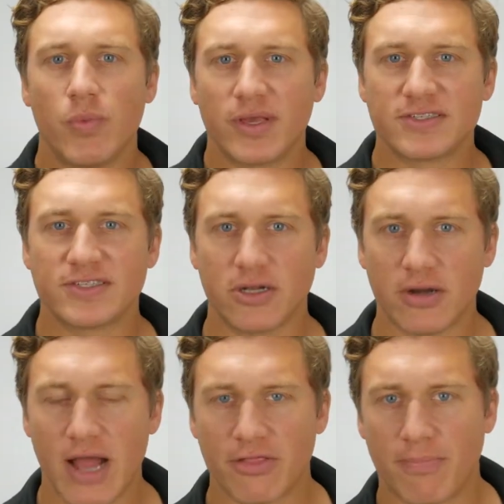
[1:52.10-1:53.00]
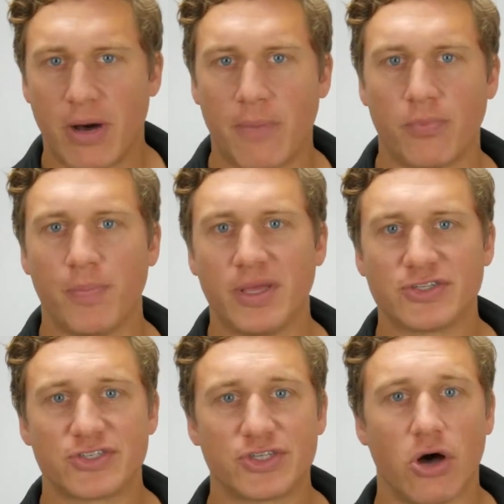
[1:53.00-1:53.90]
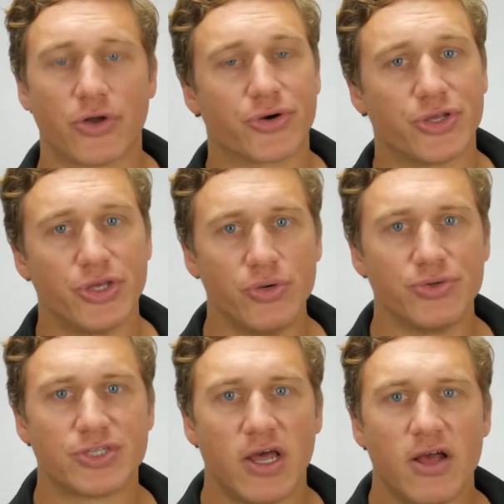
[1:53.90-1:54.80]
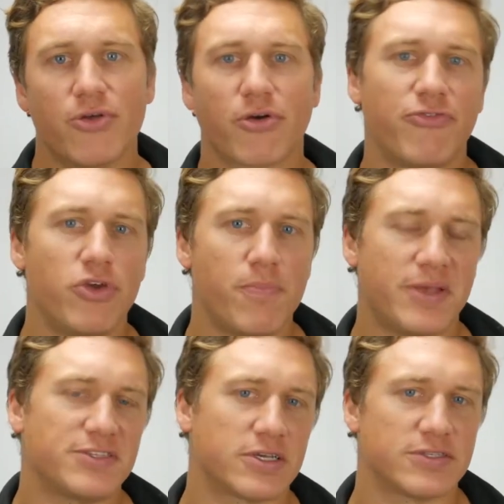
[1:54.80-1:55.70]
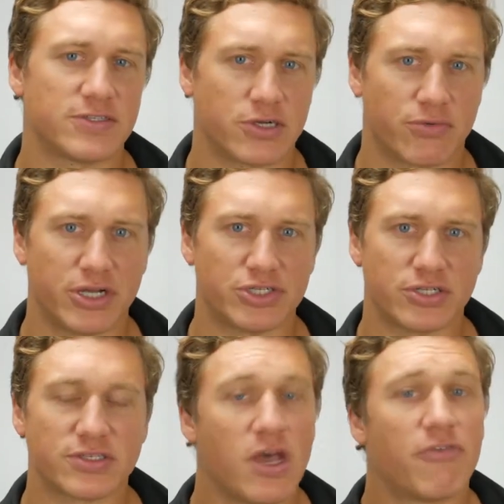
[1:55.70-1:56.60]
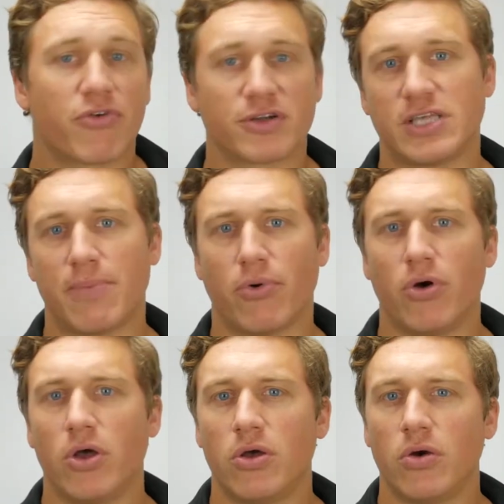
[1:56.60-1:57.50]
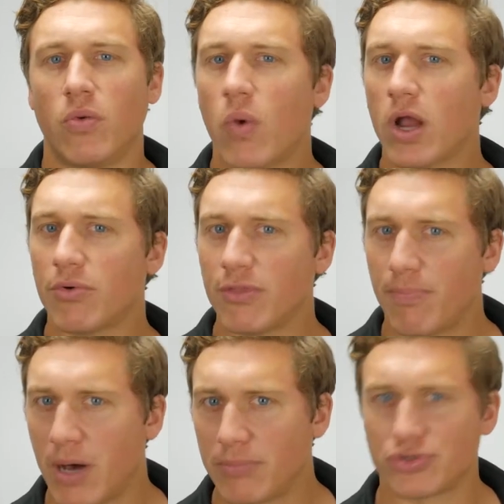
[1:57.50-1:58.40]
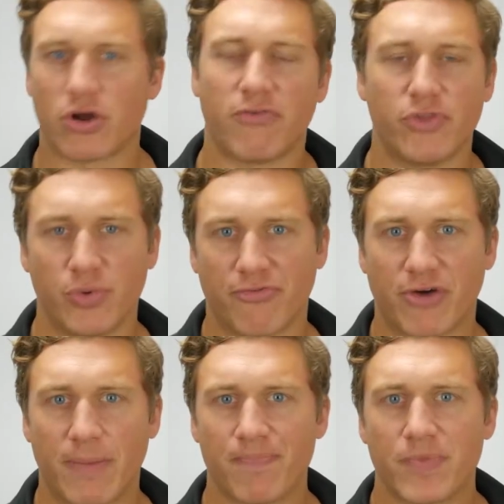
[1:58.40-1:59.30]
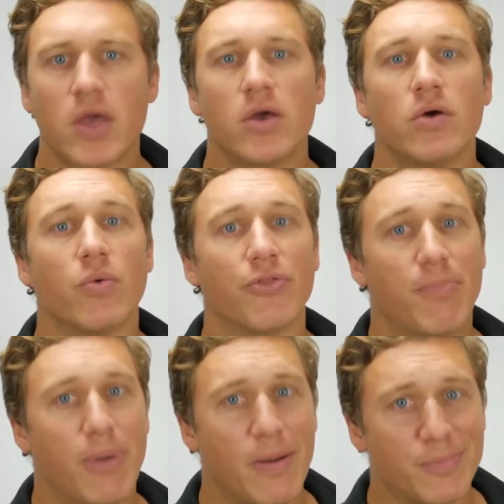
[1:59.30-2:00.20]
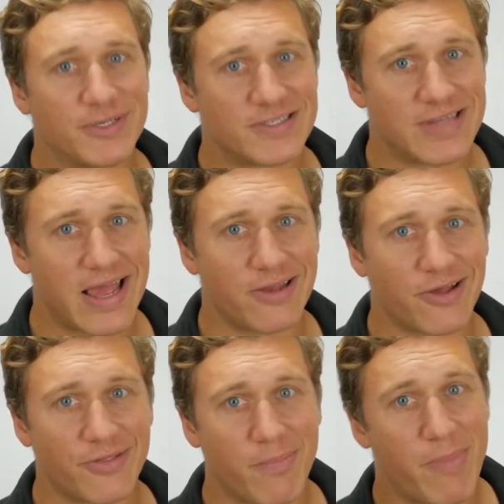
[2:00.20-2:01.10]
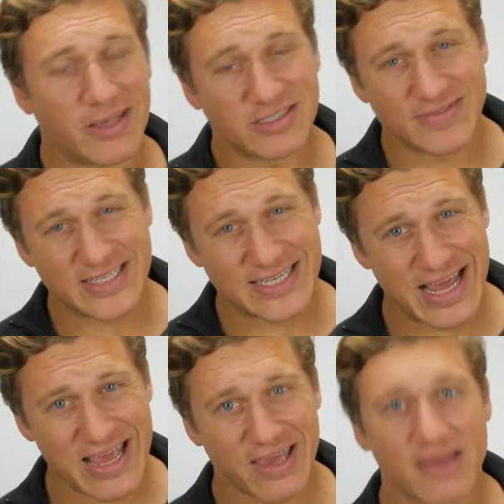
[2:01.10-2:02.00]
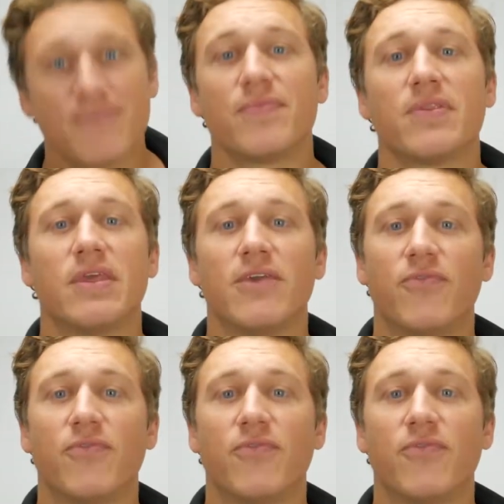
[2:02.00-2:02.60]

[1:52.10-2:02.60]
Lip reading: we consider how the pump will be installed or used, there are a few basic considerations. For example, where will the pump draw fluid from? Will the pump be standing on the base of the tank? If